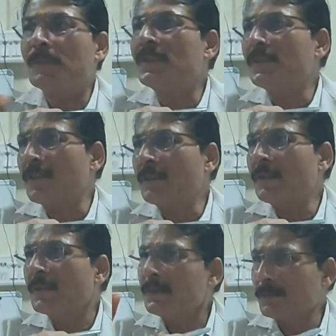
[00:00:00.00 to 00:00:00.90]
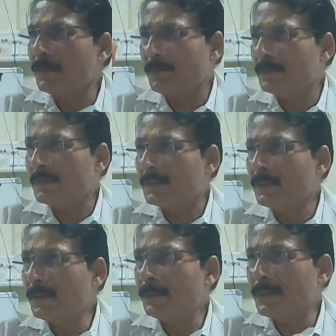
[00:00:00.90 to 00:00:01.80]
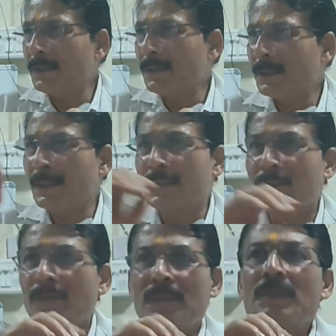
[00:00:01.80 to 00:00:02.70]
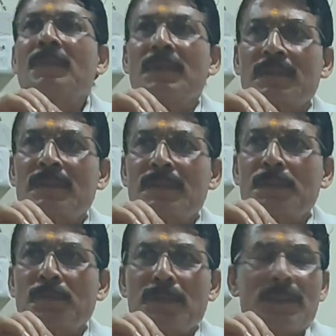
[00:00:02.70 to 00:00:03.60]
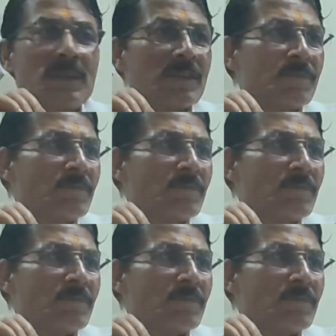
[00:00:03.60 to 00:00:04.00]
of this slot. You know, slot. What is the importance?